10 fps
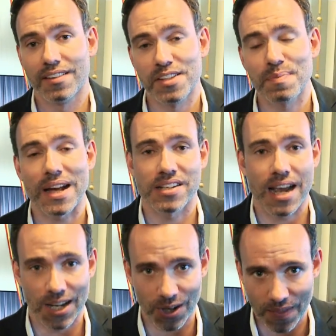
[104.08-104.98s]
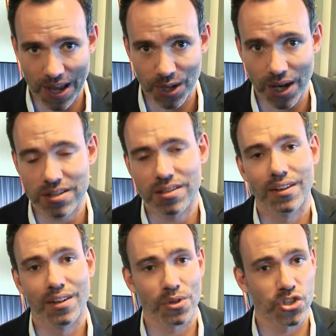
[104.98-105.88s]
spectacular that night
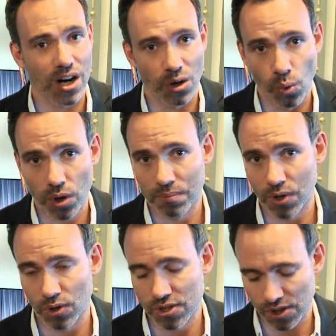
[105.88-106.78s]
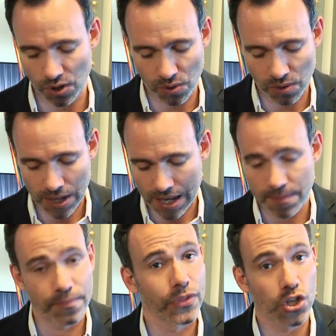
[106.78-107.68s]
with Shara Warden, but also
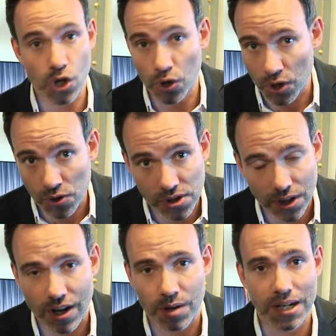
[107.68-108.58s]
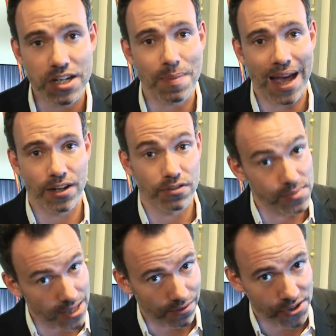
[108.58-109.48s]
the Dodos, an incredible indie band
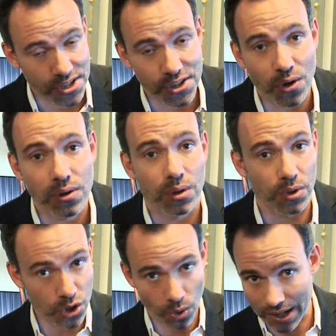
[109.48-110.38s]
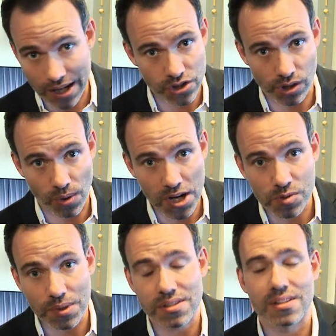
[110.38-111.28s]
from San Francisco with new orchestral
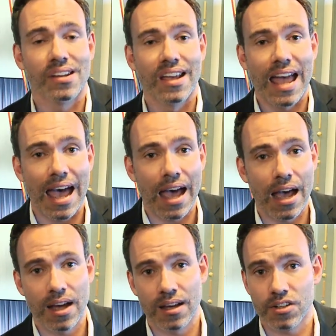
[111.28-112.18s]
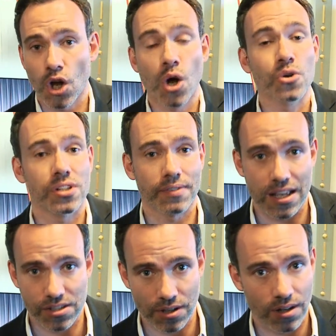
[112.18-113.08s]
arrangements, and a host of
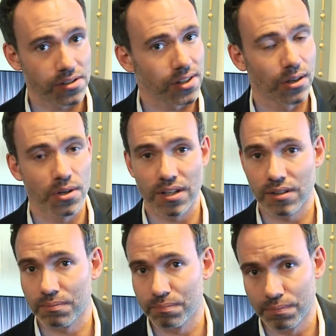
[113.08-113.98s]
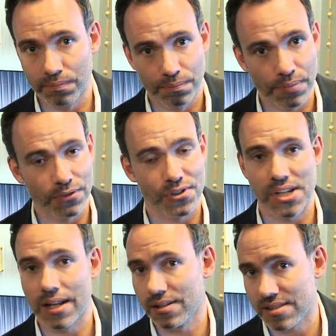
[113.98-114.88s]
guest stars, including Bill
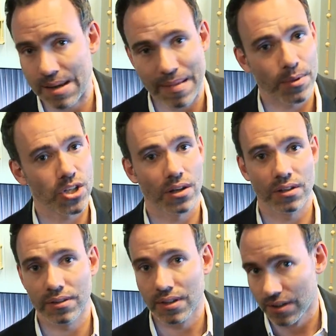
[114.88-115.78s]
Frisell, Sam Amidon,